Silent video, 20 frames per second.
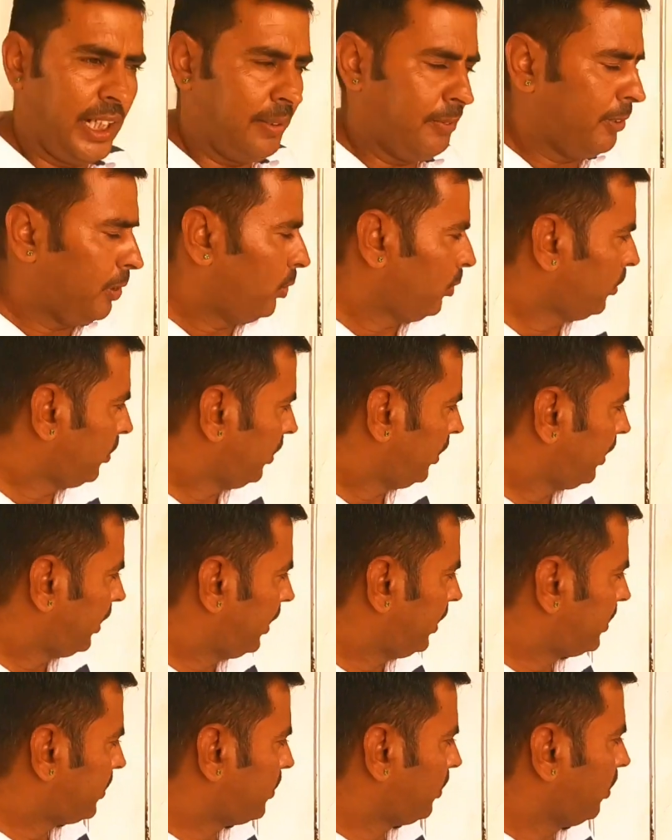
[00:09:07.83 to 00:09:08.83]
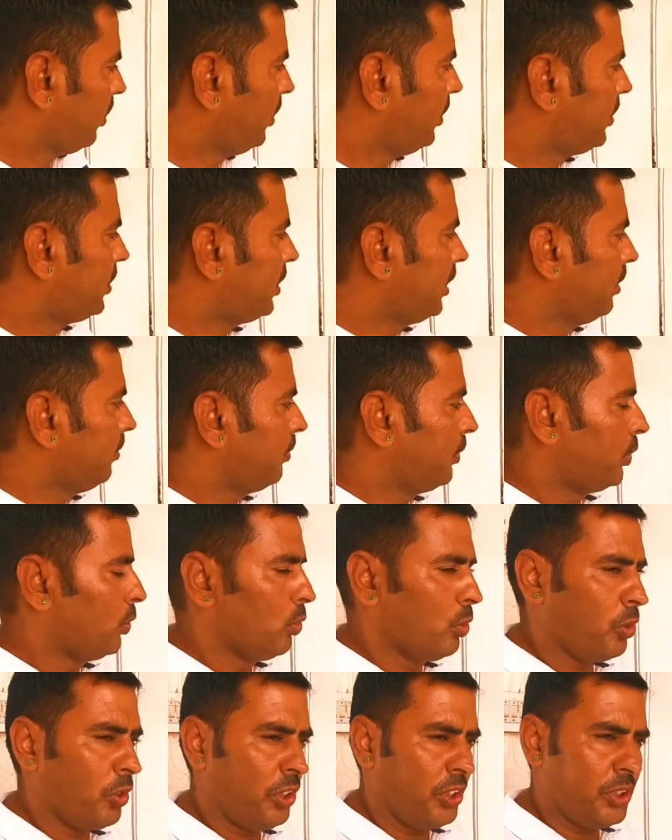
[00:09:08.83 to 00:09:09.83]
Have a look here. It's solid silver
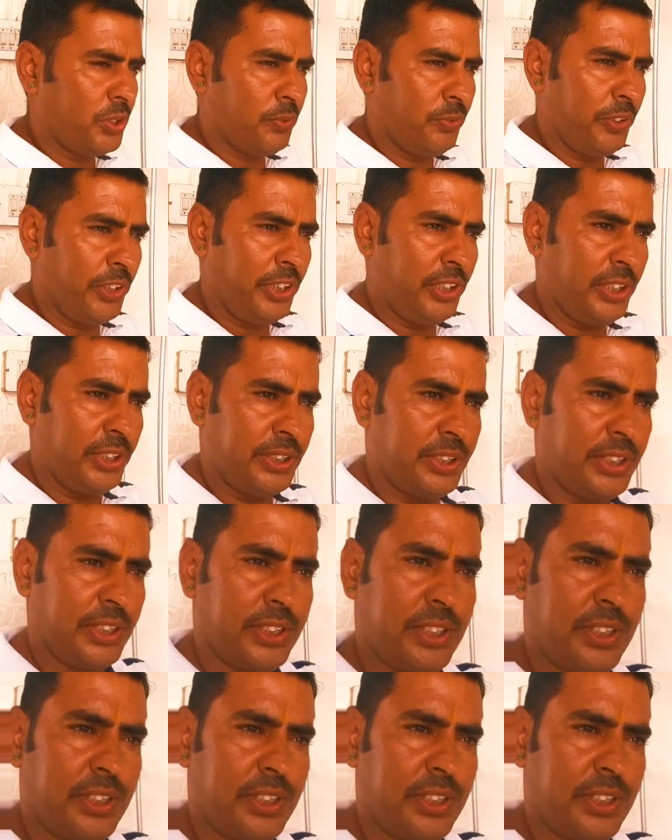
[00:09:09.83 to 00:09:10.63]
door. Its weight is